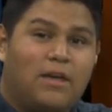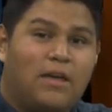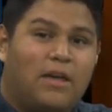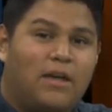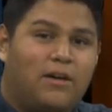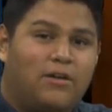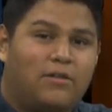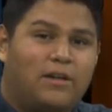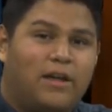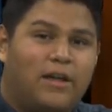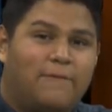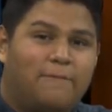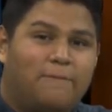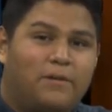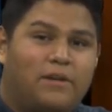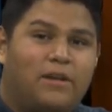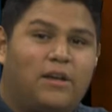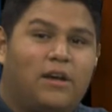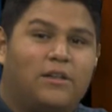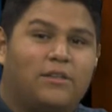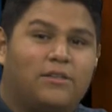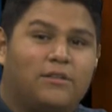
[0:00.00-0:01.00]
held
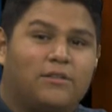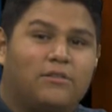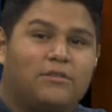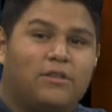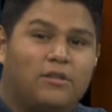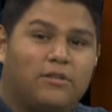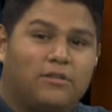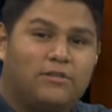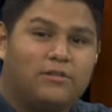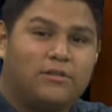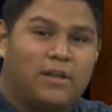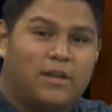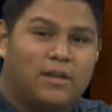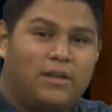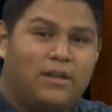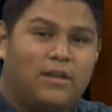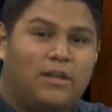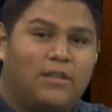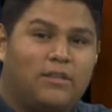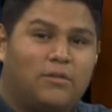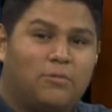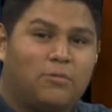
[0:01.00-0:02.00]
every other Thursday
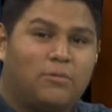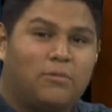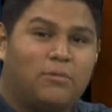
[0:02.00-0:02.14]
in the